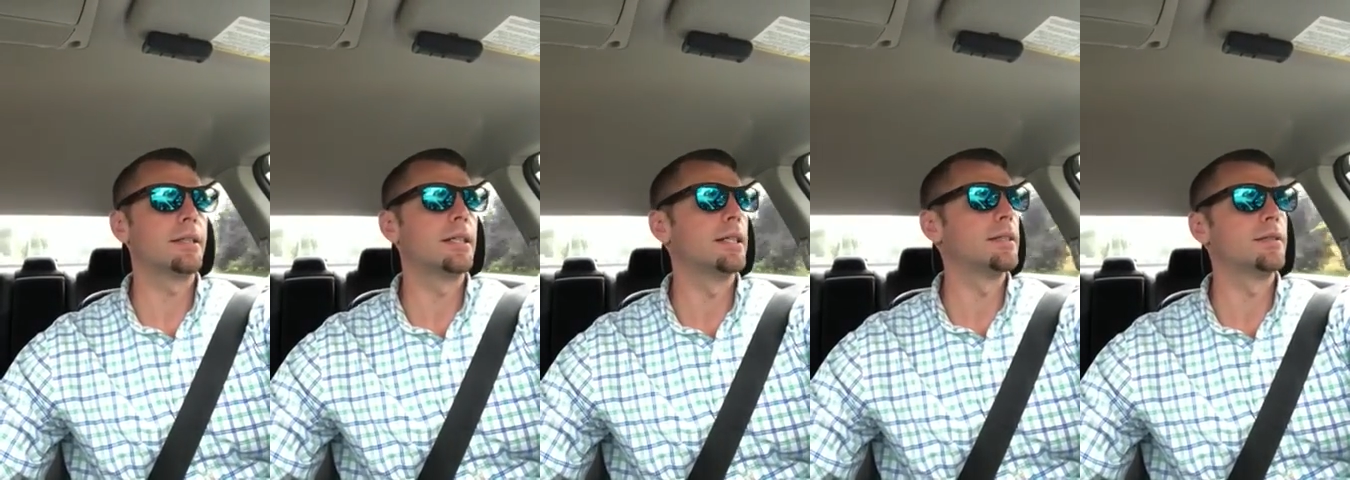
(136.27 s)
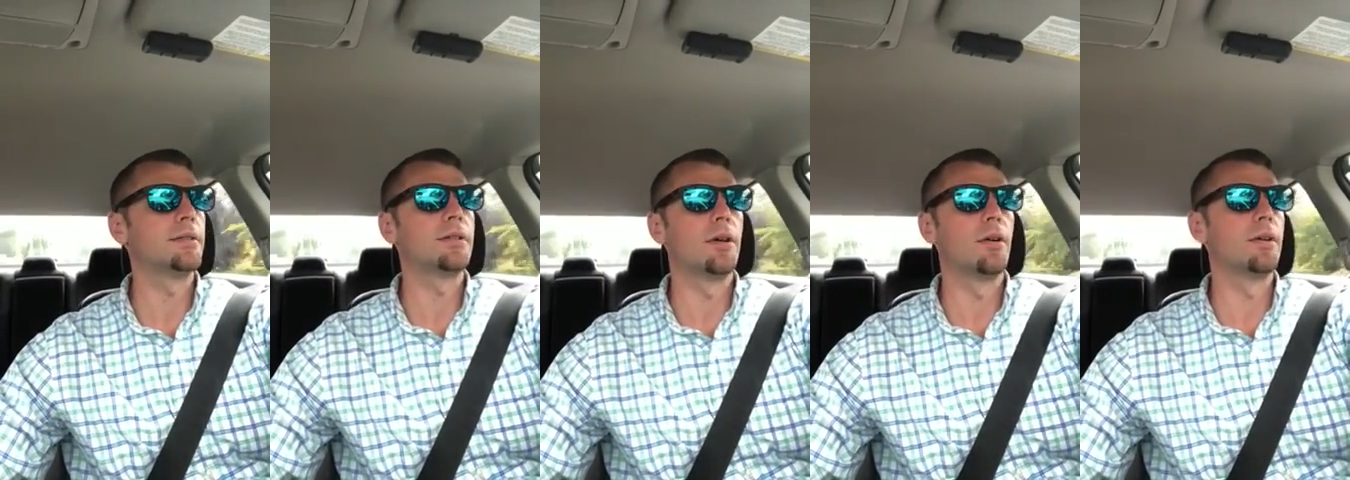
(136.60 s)
Keith
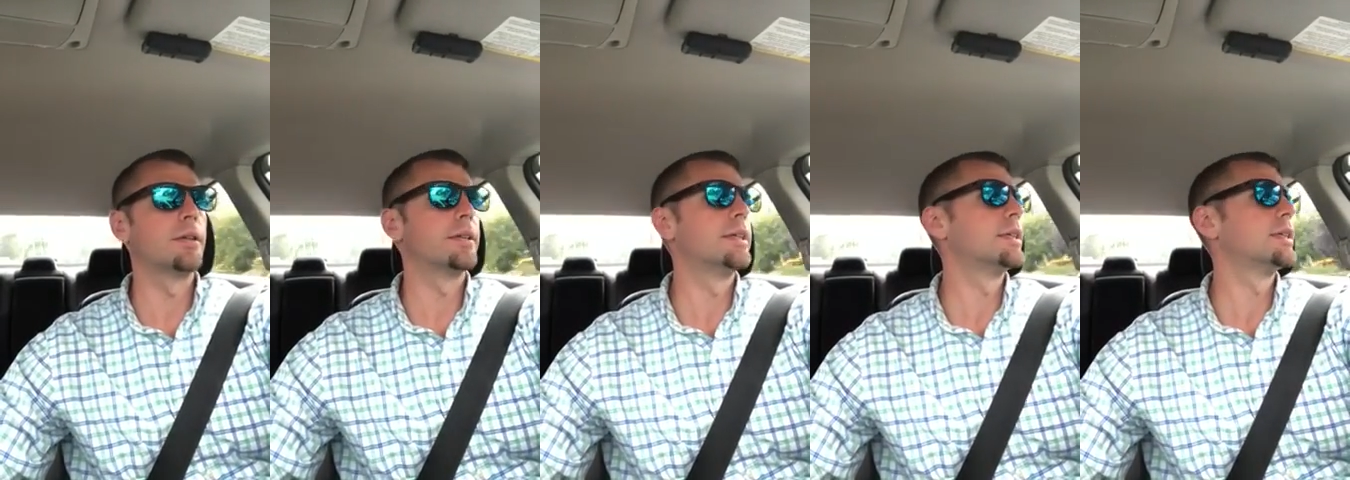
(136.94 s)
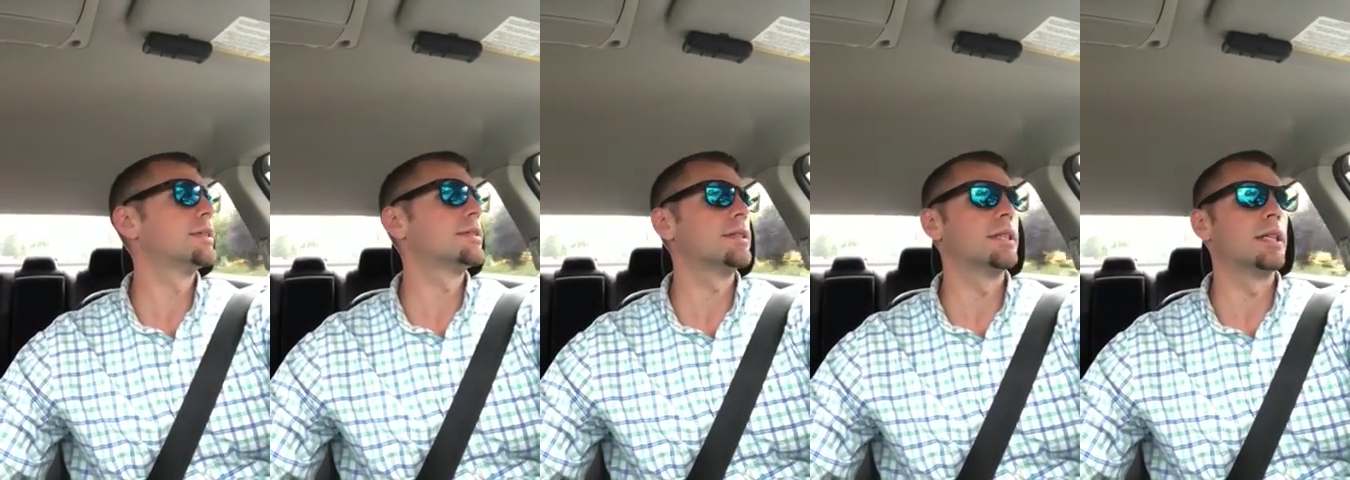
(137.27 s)
started
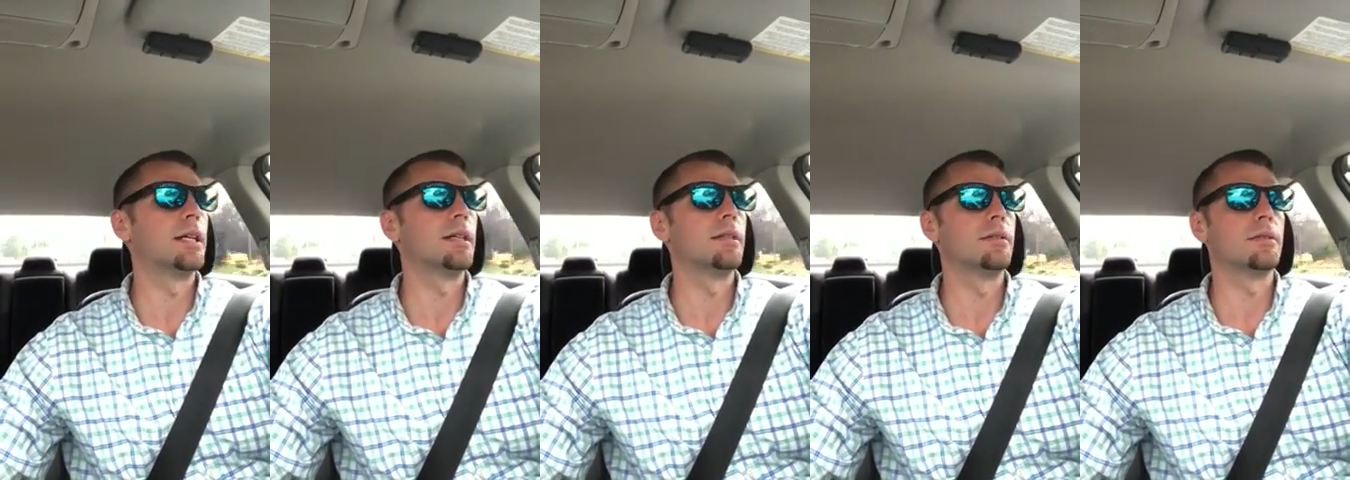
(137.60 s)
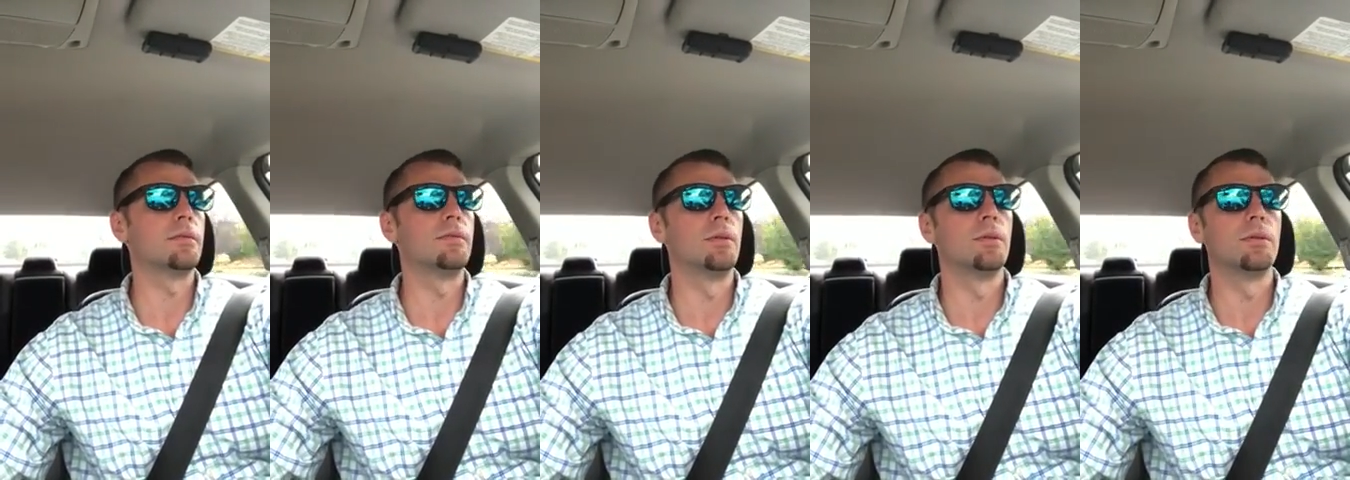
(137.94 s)
this and I
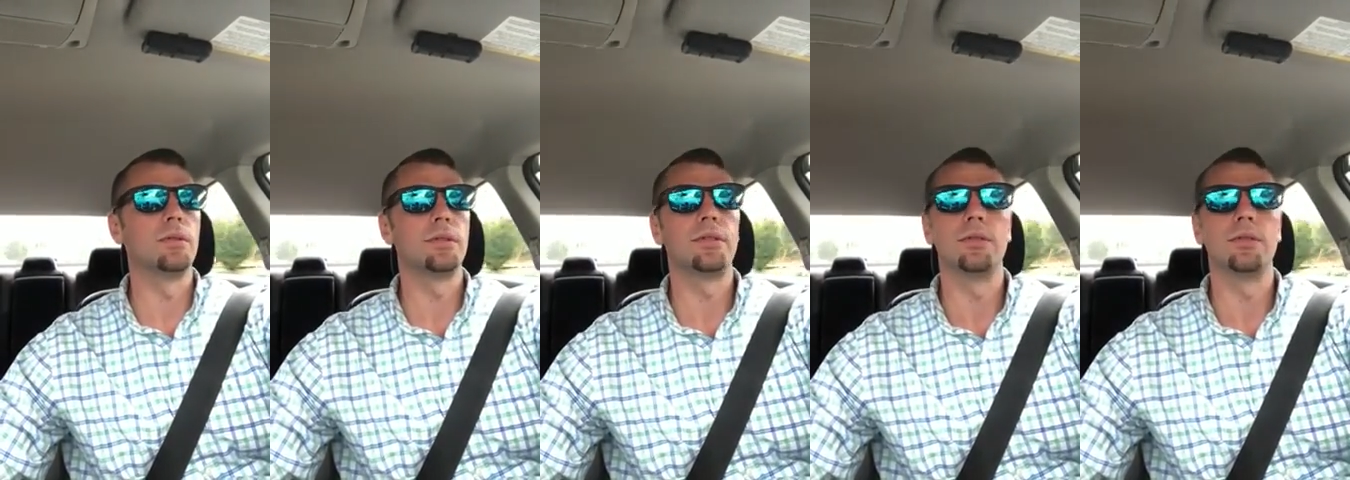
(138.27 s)
look forward